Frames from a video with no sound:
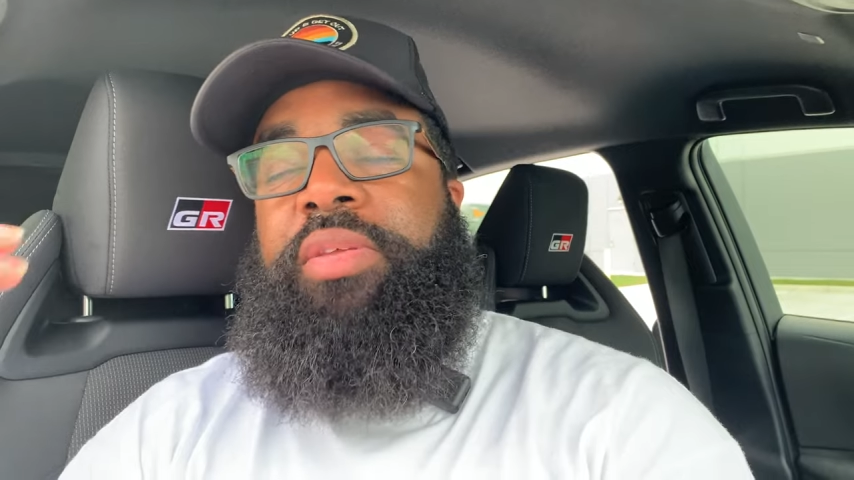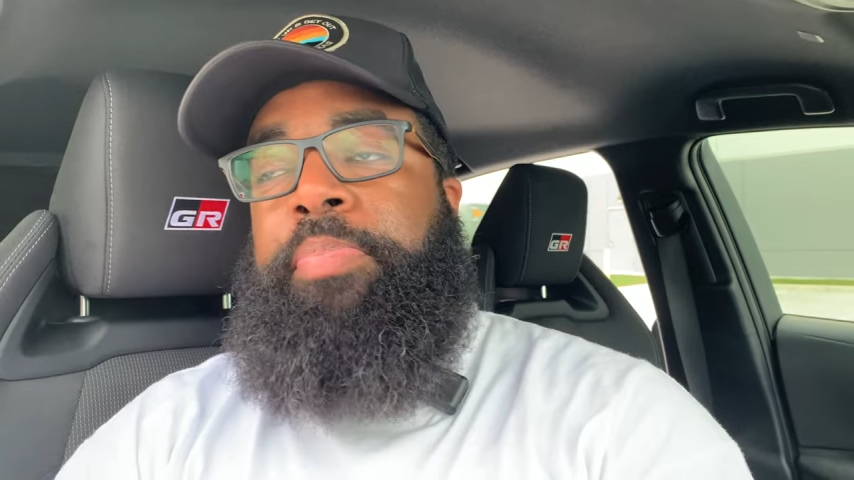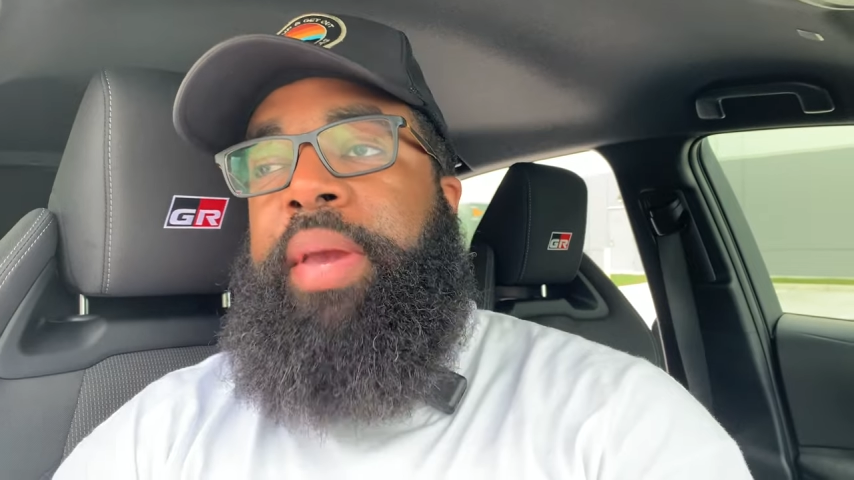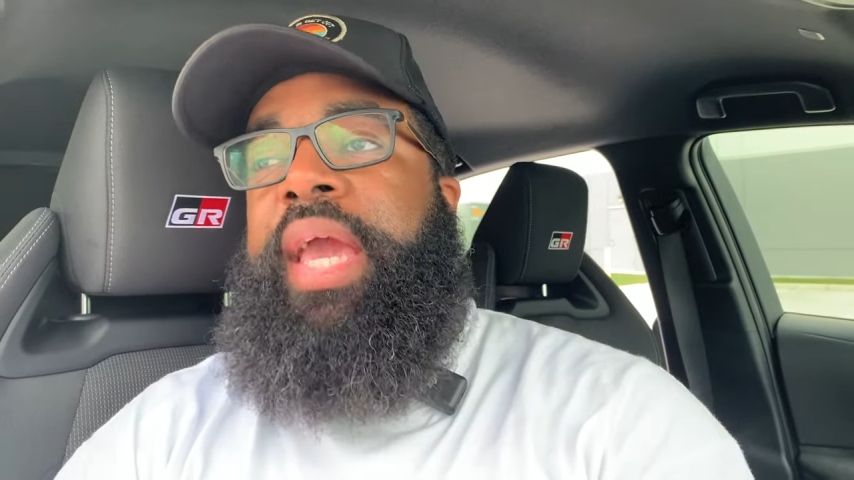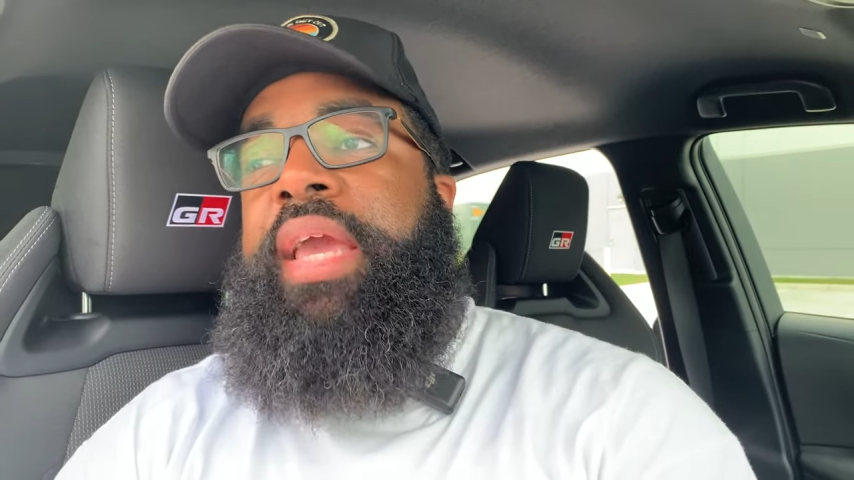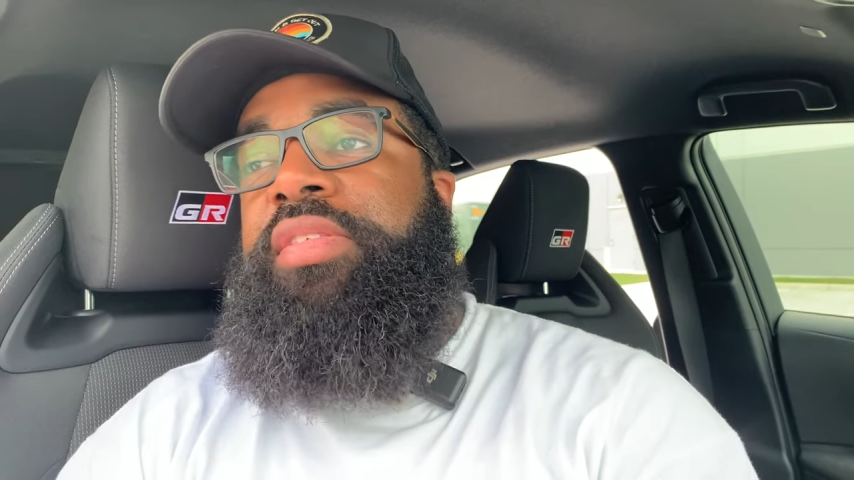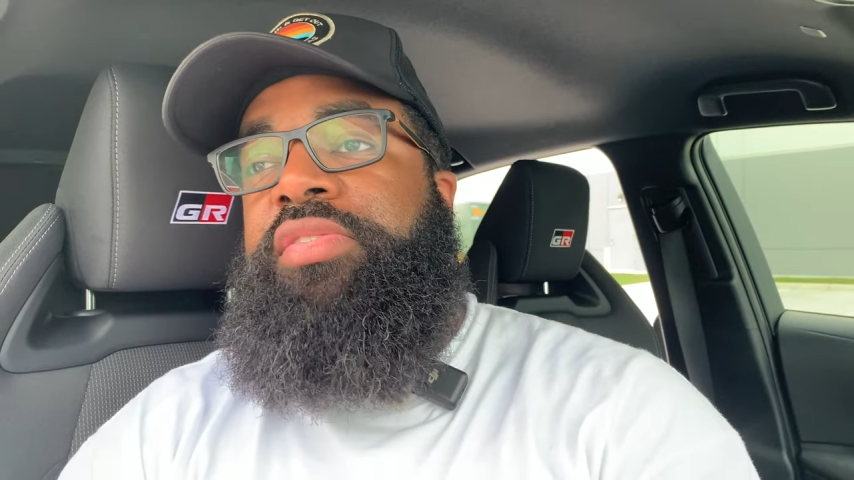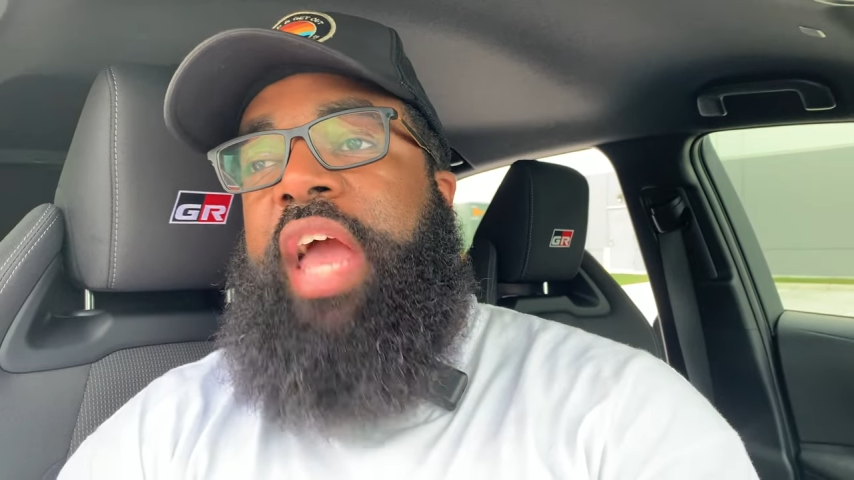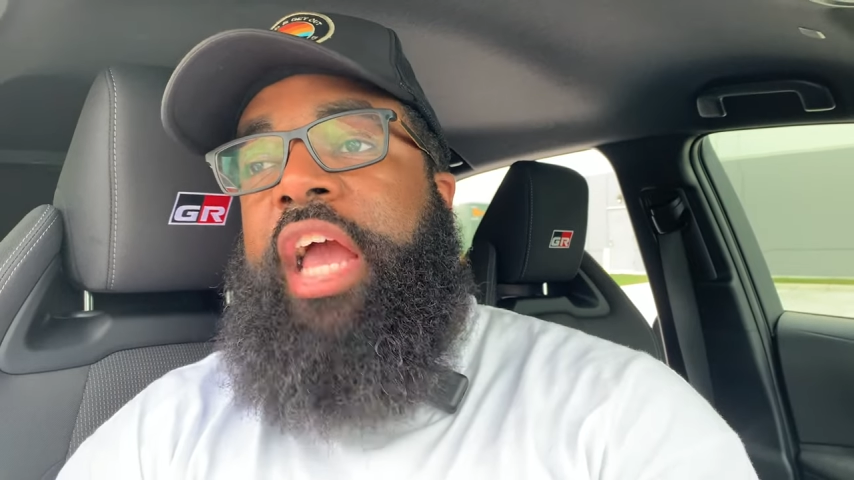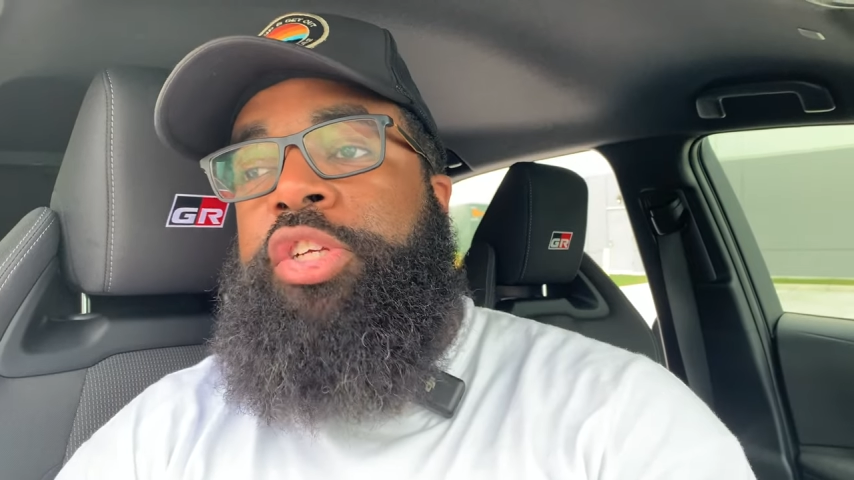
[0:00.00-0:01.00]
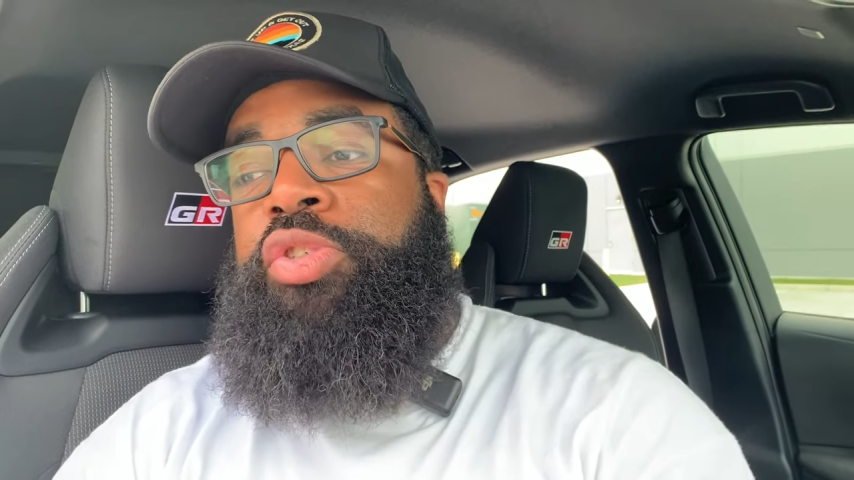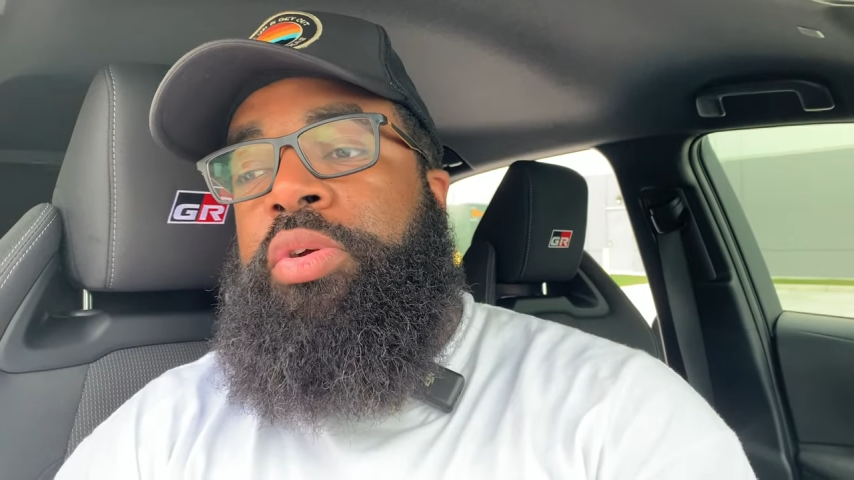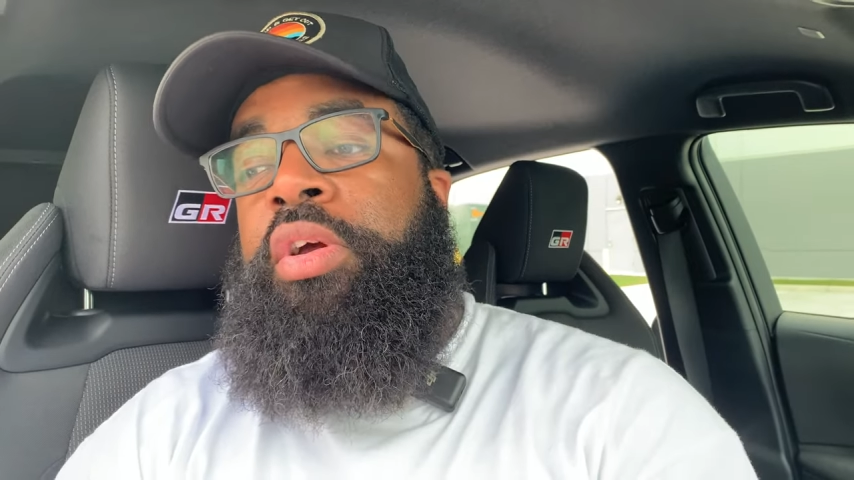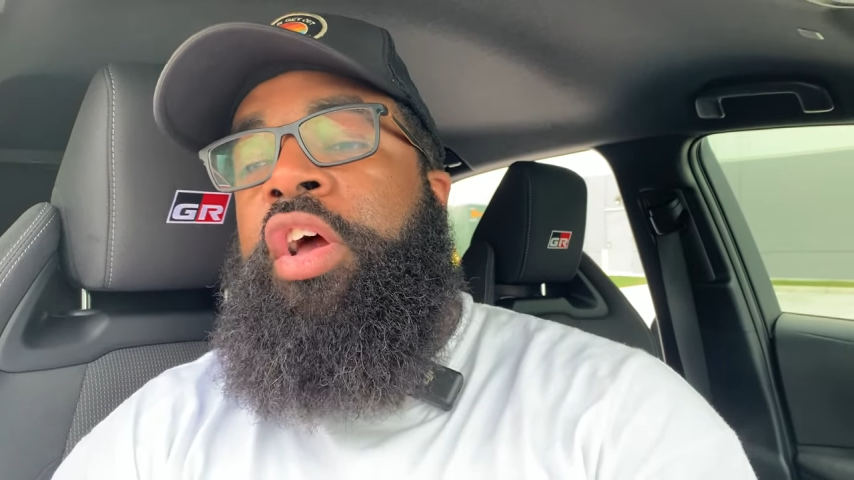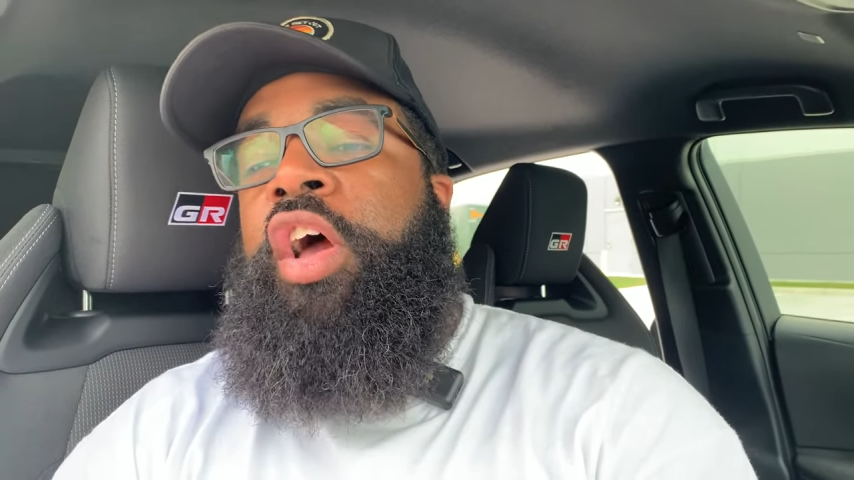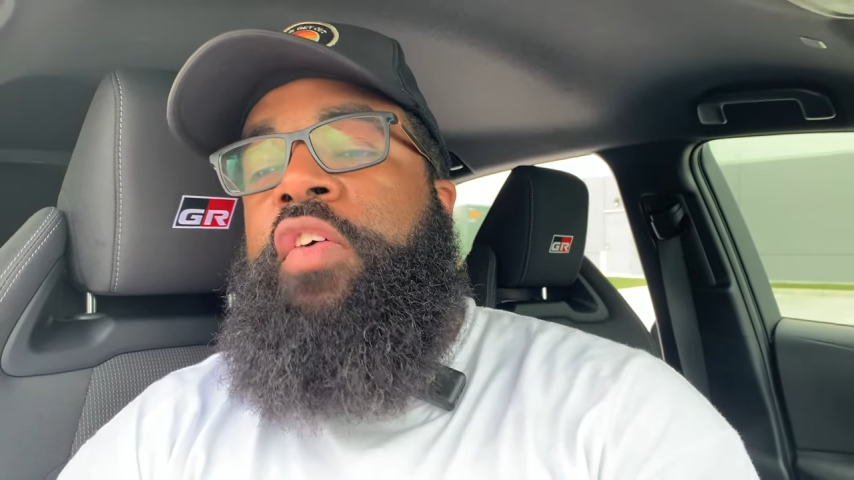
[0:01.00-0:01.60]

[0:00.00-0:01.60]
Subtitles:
to pay this extra